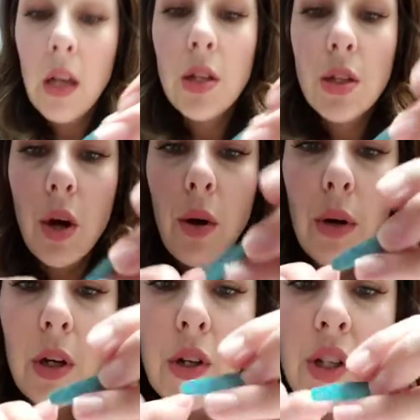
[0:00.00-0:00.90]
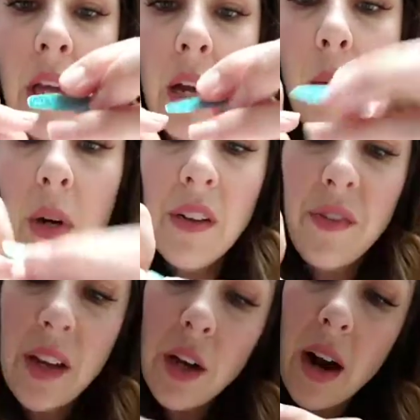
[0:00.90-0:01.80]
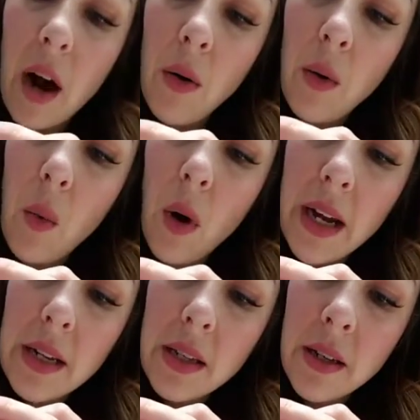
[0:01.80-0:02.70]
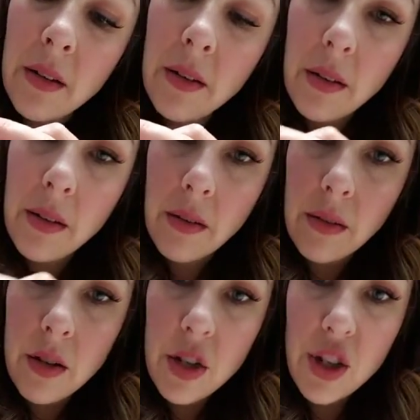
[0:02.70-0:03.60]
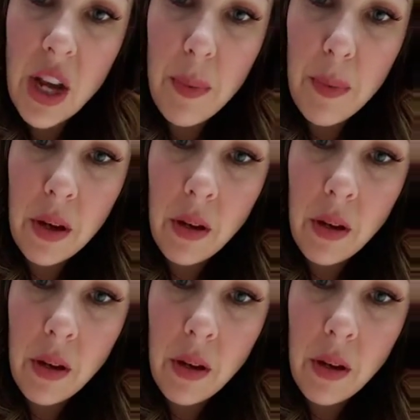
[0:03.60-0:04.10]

So you just kind of want to figure out what shape